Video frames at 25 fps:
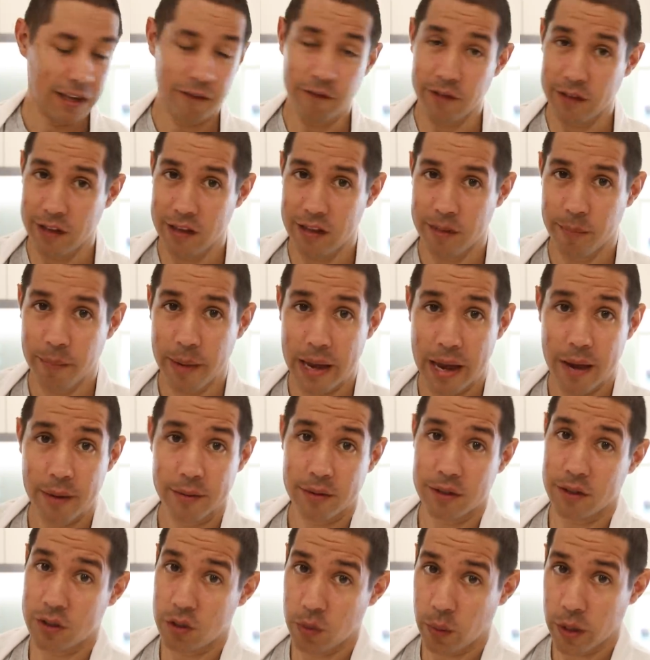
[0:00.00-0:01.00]
Thankfully, the power
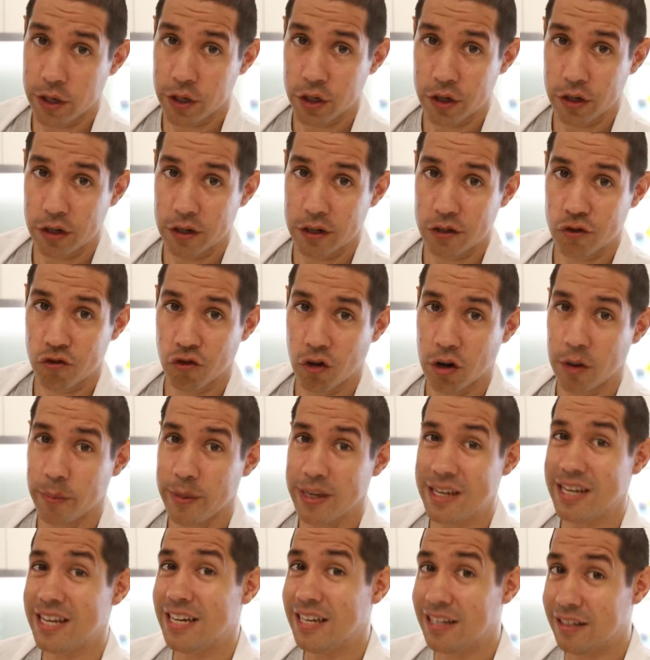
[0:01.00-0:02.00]
situation in
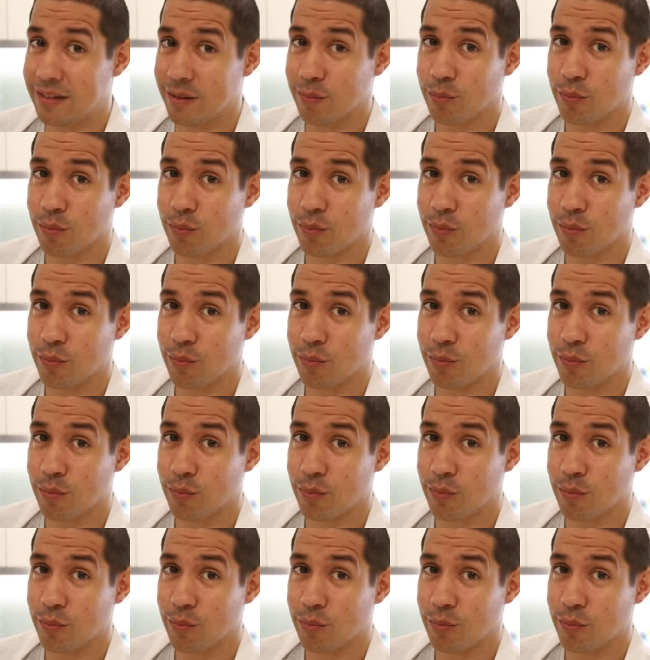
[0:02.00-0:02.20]
astronomy is